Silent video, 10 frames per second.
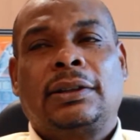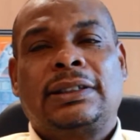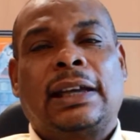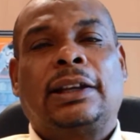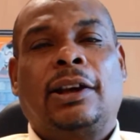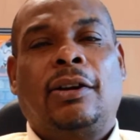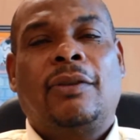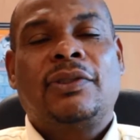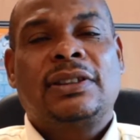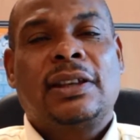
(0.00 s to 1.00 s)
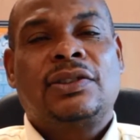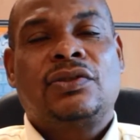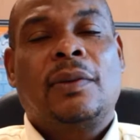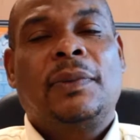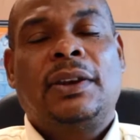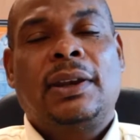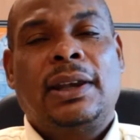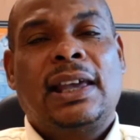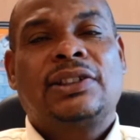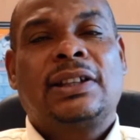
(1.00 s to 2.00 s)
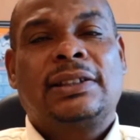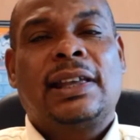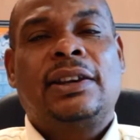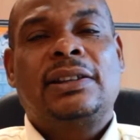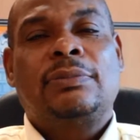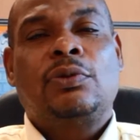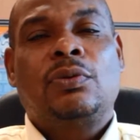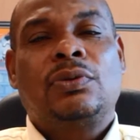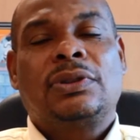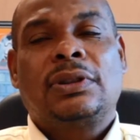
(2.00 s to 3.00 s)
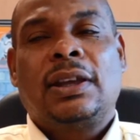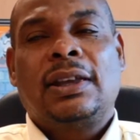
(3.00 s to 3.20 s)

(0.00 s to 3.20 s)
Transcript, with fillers: technical officers from the National Standards Bureaus.